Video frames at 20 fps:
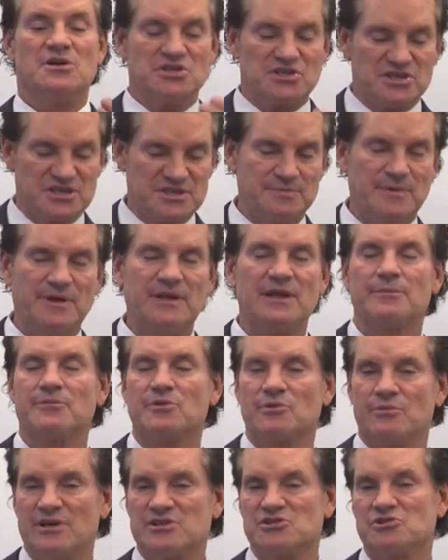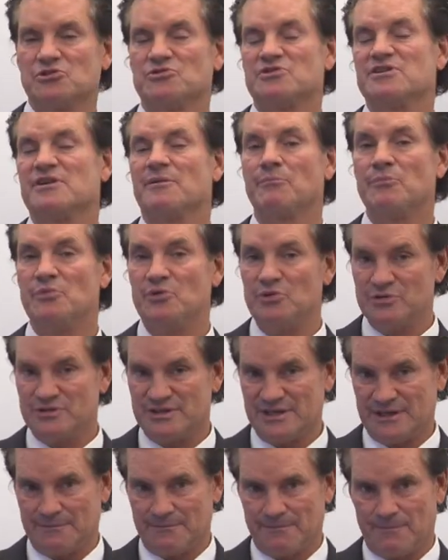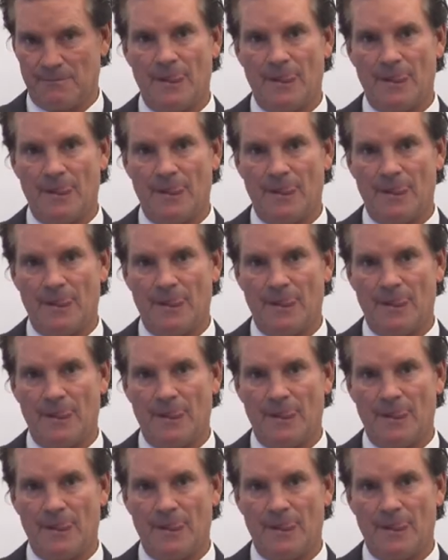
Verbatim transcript: speed up the resolution of bruising.